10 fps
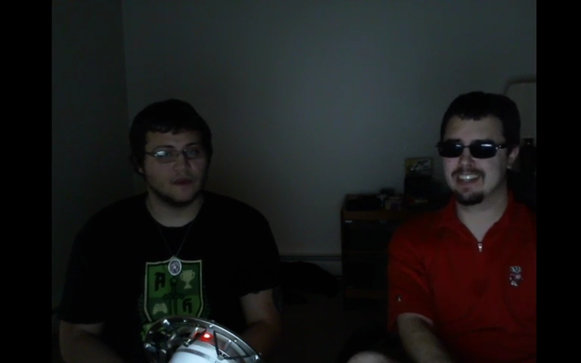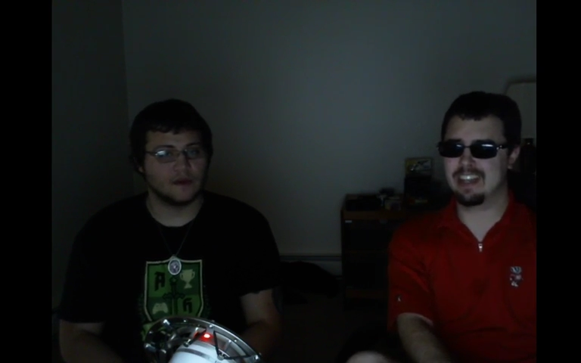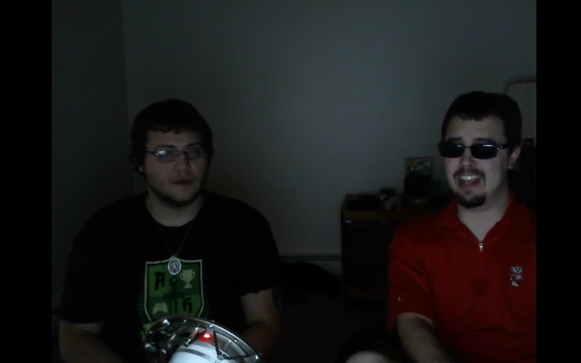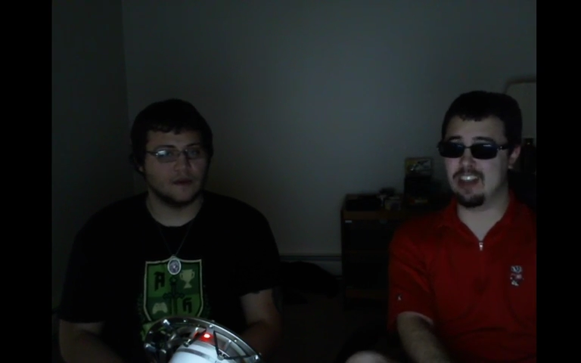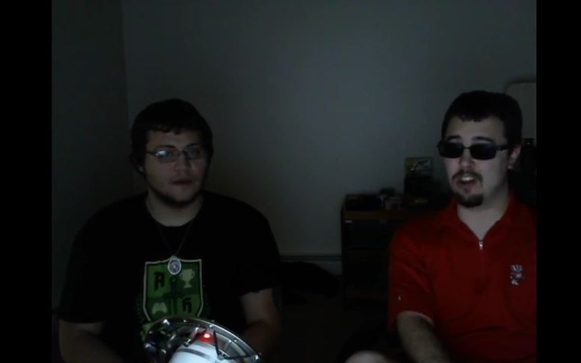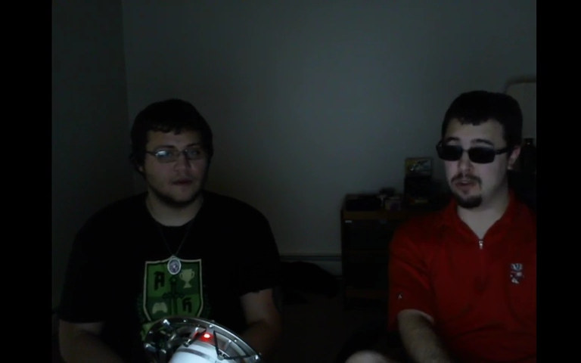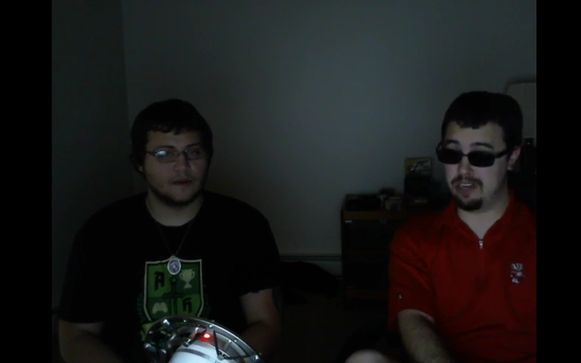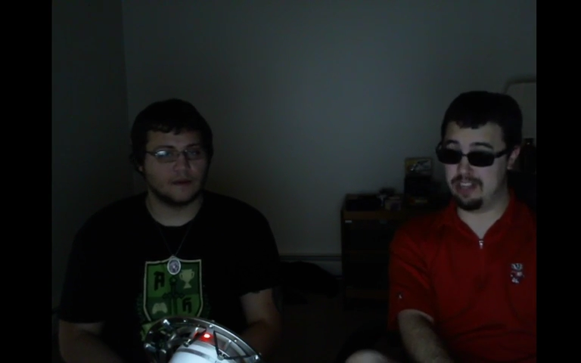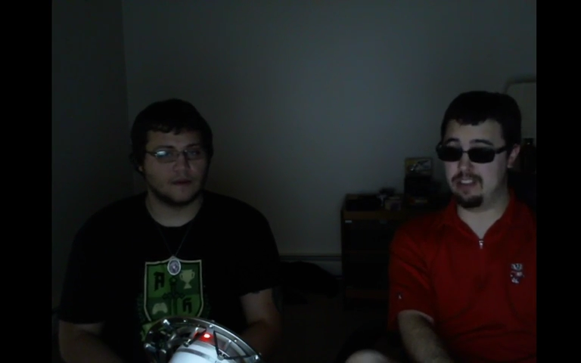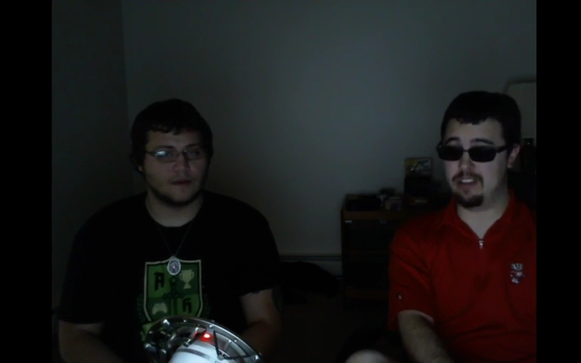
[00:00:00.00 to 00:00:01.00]

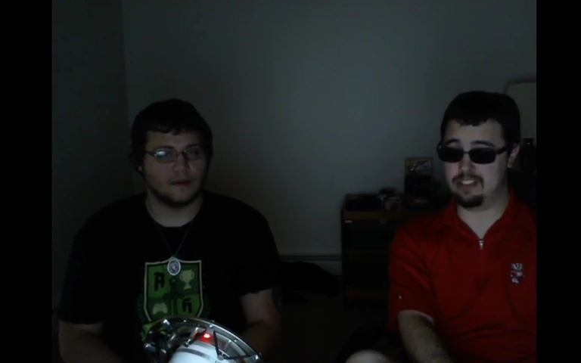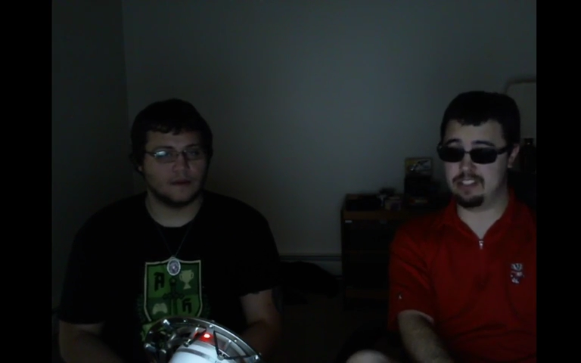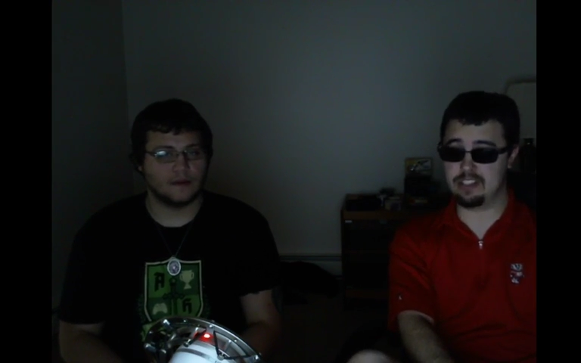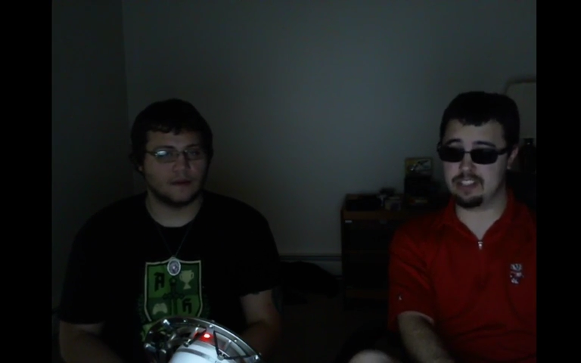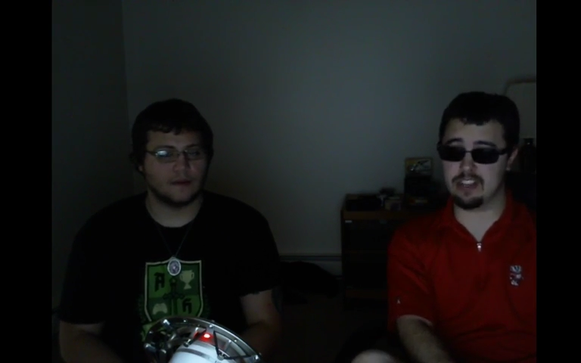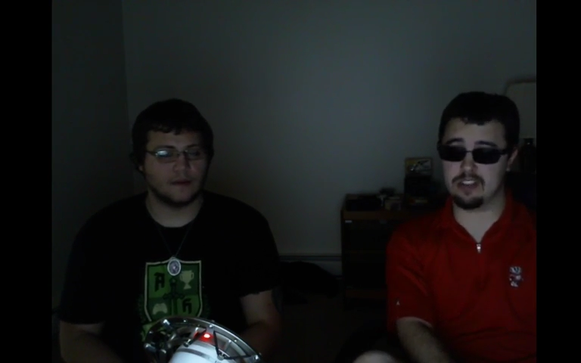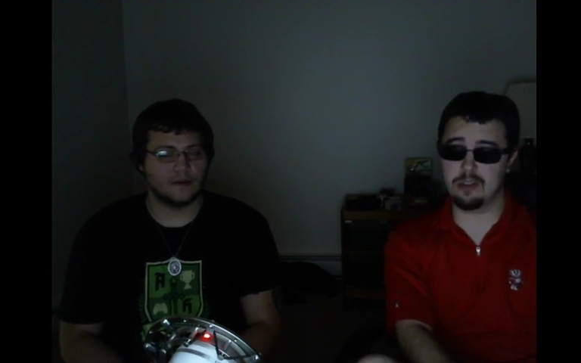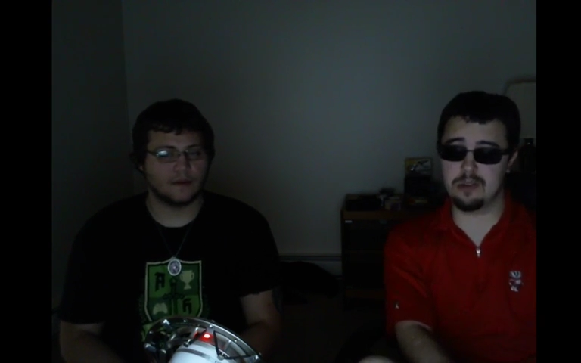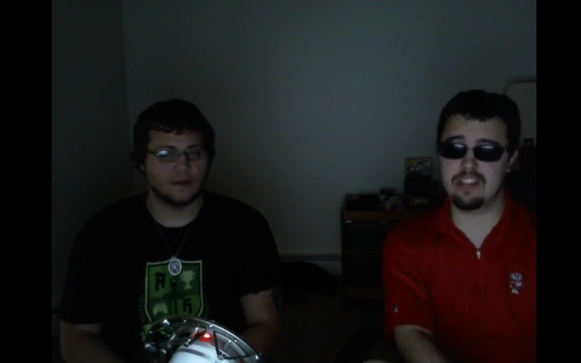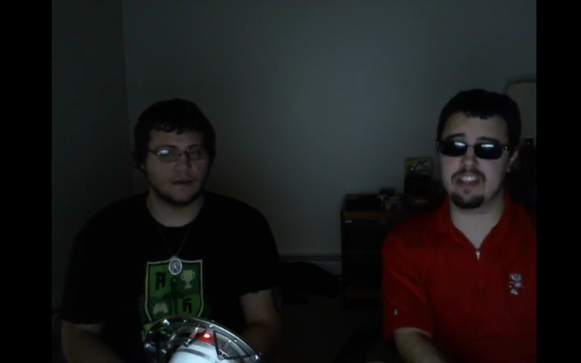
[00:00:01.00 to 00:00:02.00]
Speaker 1: including he says
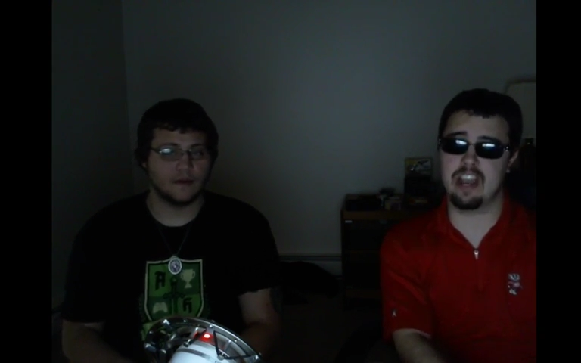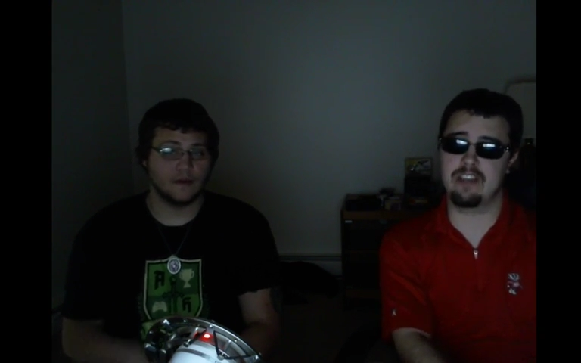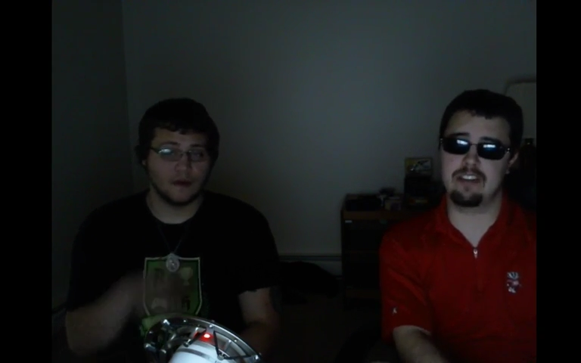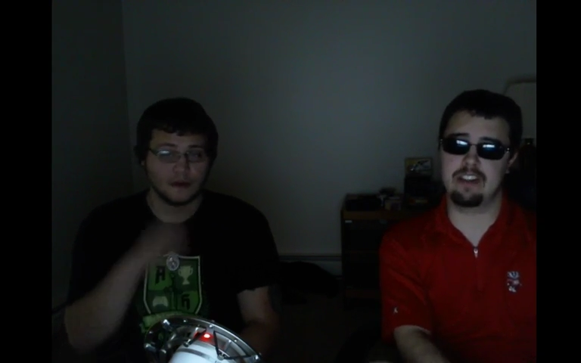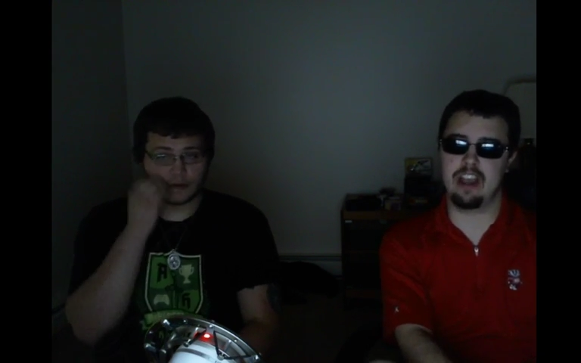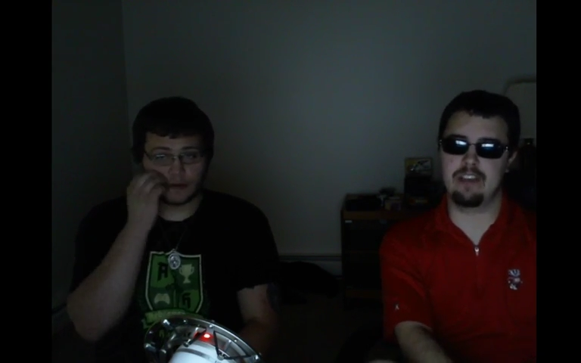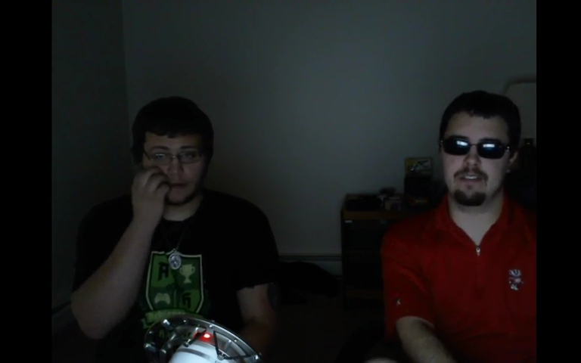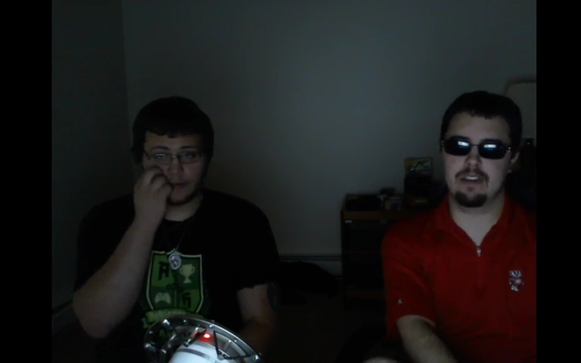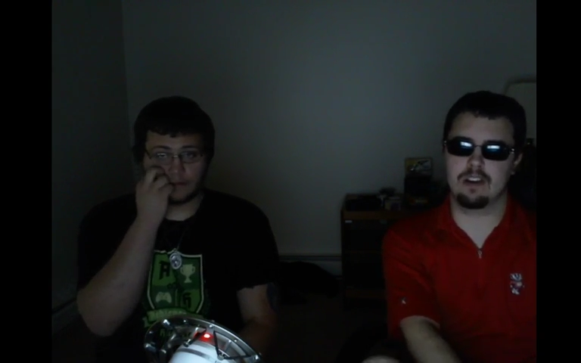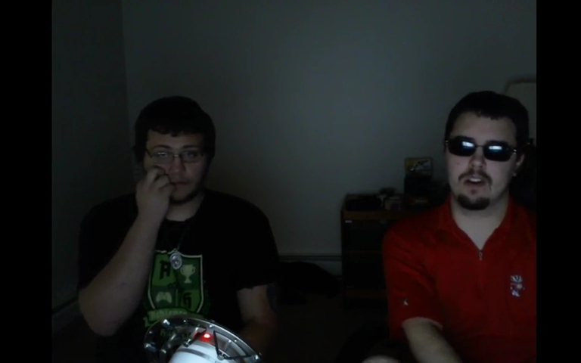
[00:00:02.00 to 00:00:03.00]
including the IV,
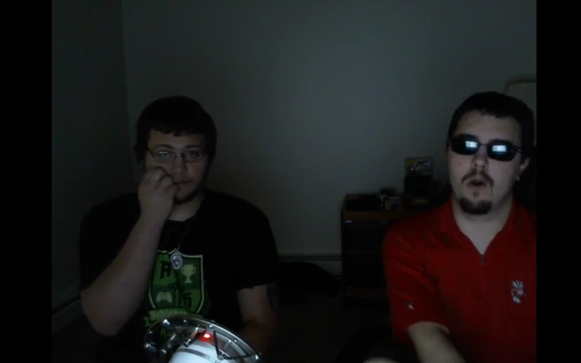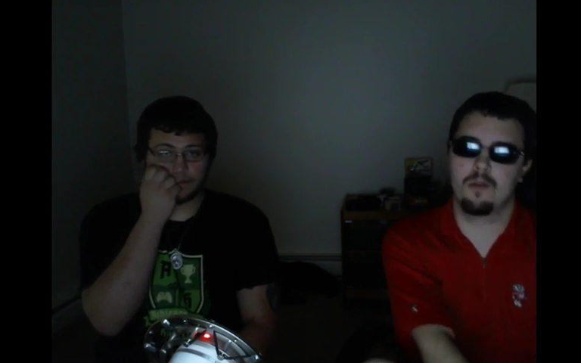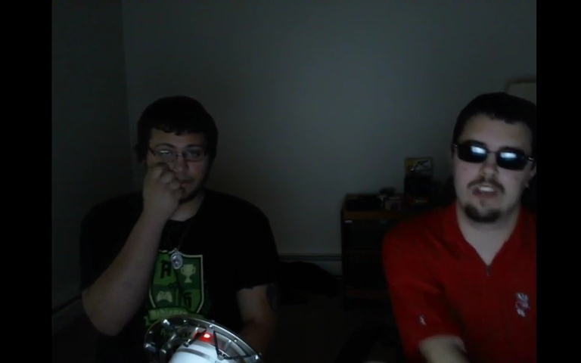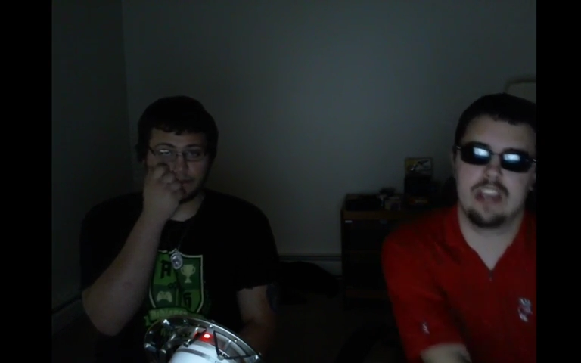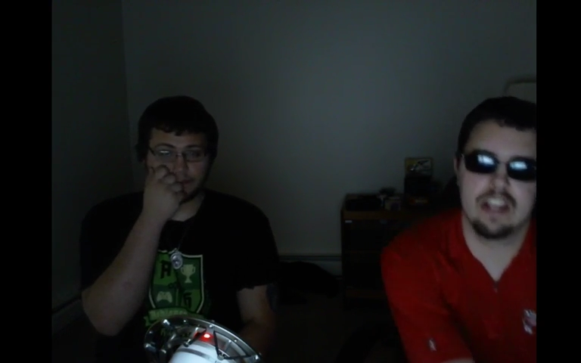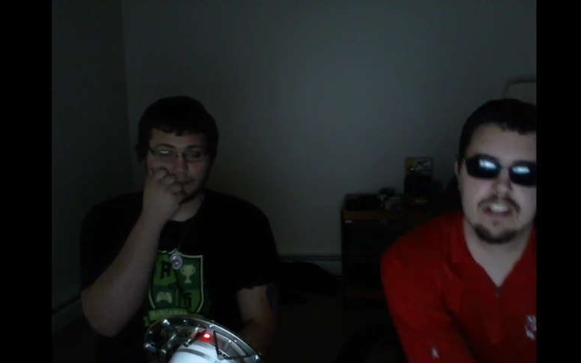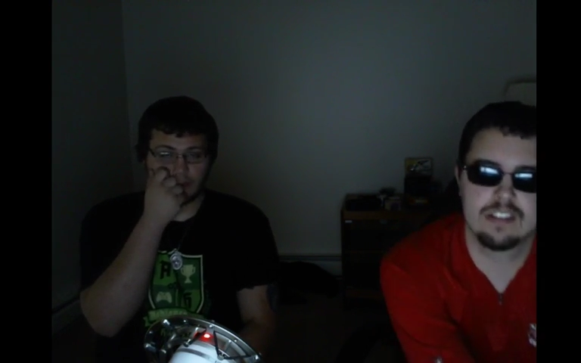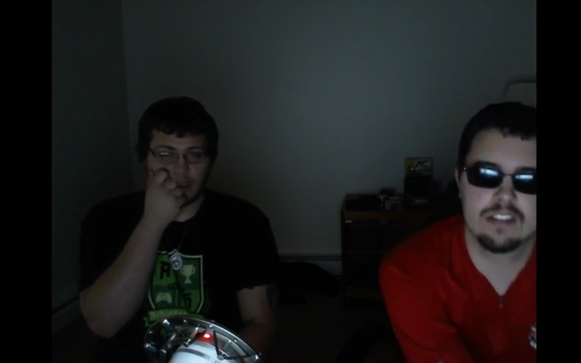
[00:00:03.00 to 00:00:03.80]
or OVAs.